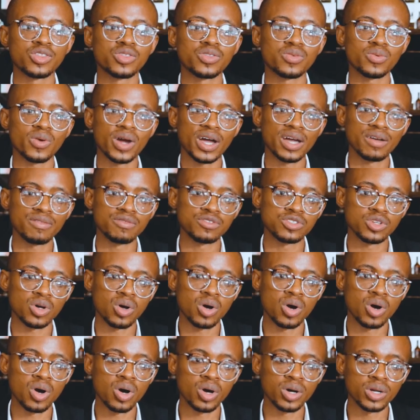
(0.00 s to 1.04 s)
thrives
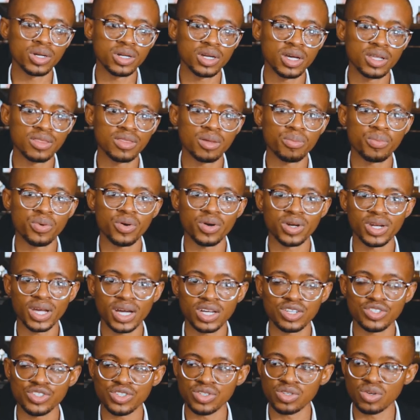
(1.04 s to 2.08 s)
on the
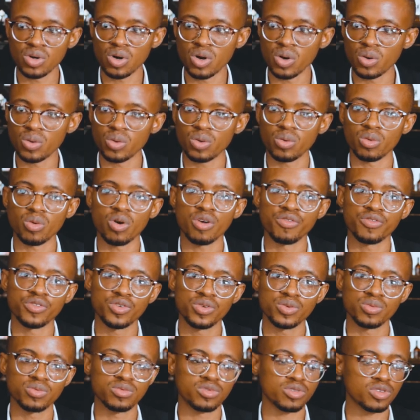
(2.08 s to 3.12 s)
production of
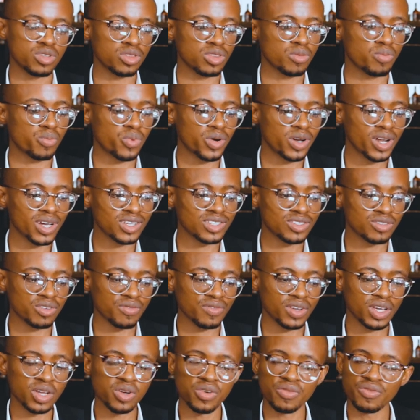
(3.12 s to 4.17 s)
production
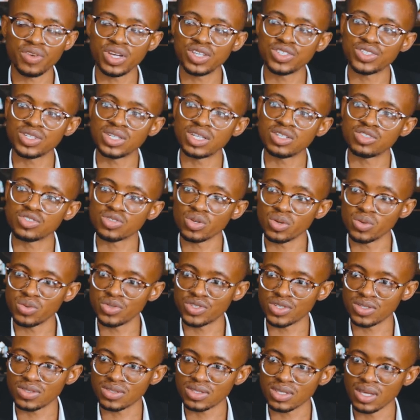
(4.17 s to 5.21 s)
of innovation and
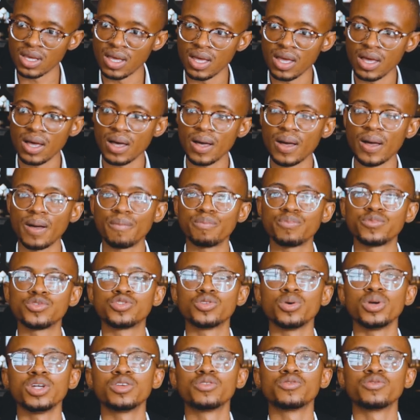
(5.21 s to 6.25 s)
solutions. Um,
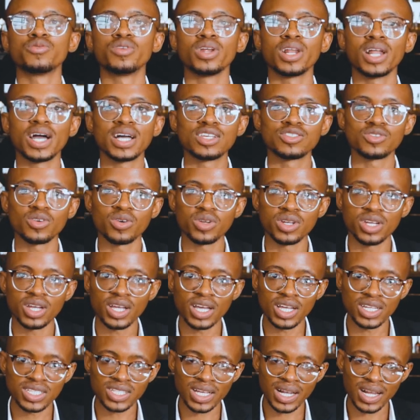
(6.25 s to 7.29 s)
so it relies on
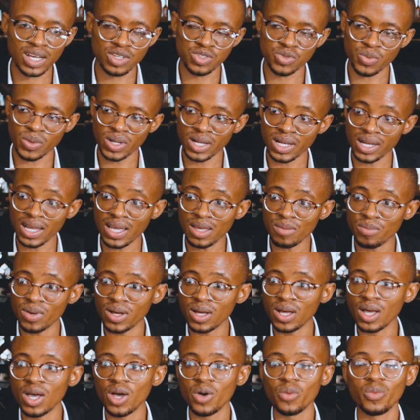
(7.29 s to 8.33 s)
intellectual
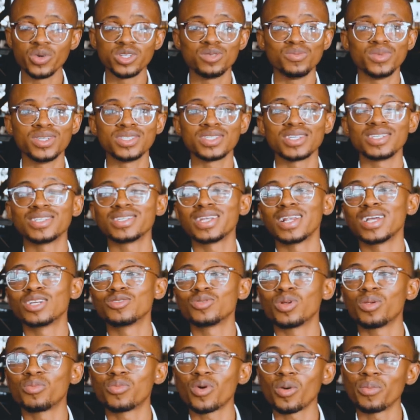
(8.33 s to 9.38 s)
labor, which means
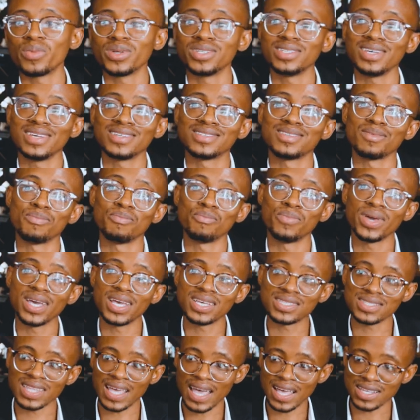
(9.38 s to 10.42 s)
intellectual property is the
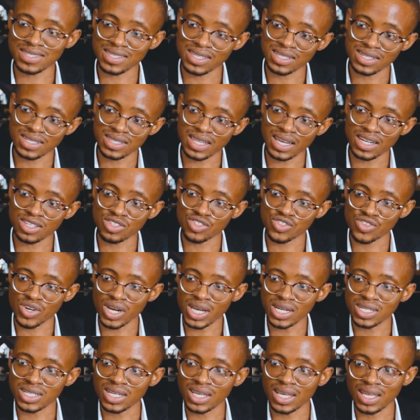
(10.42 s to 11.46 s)
biggest asset that is
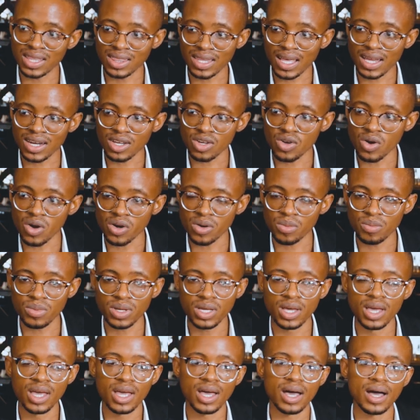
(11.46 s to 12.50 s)
trading in that economy.
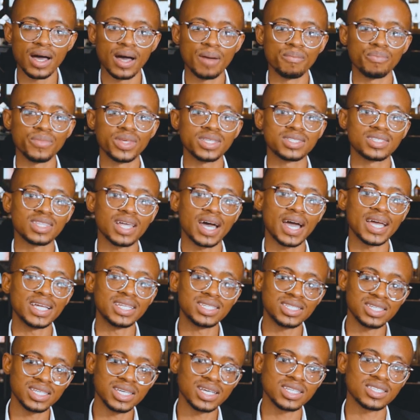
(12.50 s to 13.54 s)
Mm. Um, hmm. it's the
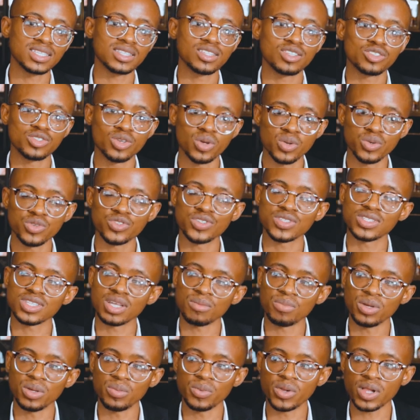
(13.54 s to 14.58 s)
ideas and the solutions
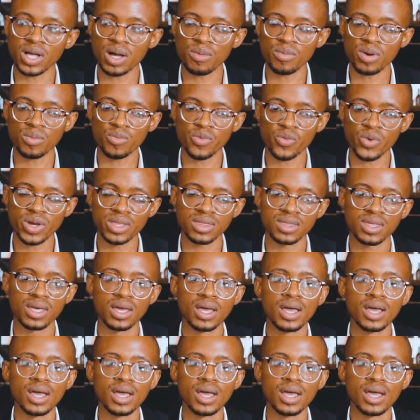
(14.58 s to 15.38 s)
that people come up with.